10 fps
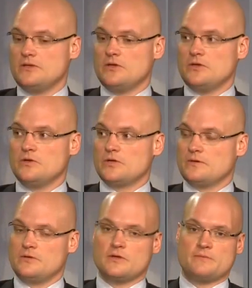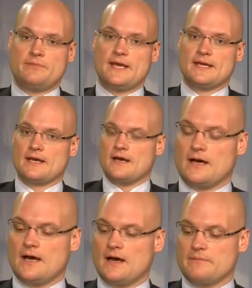you can pick
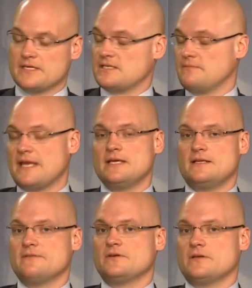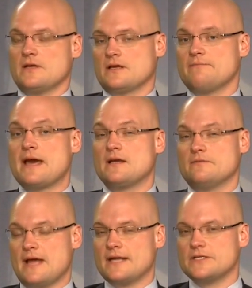amongst the many different
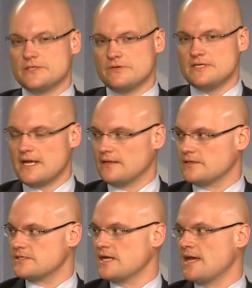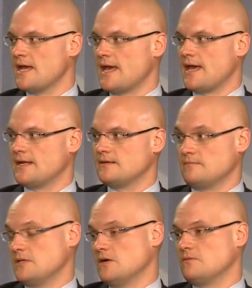competitive energy retailers and
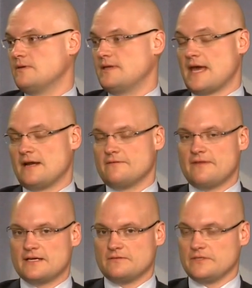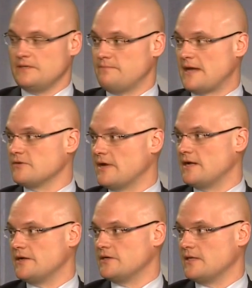get an effectively better
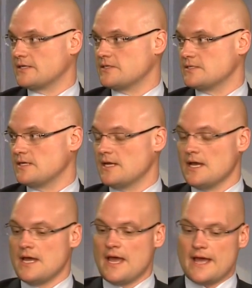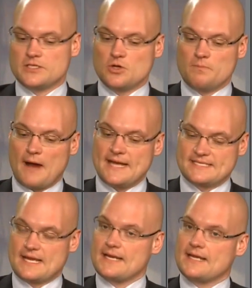rate on your electricity. And so by
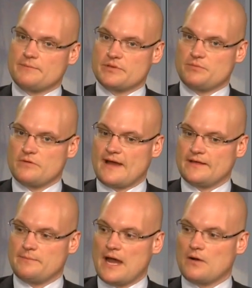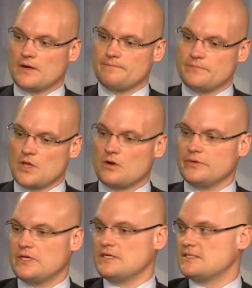signing up with Bow Valley Power, not
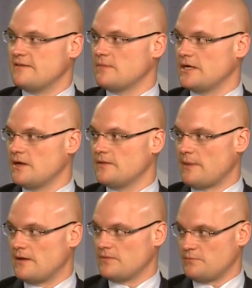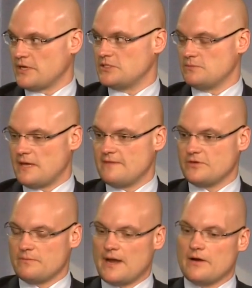only can you save money on the price you pay for
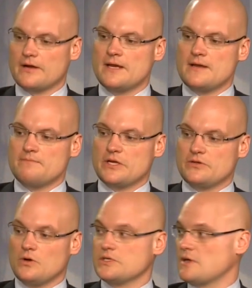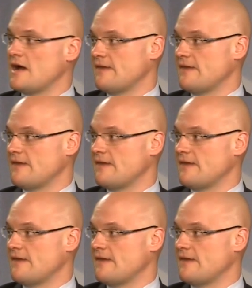your power, but you also have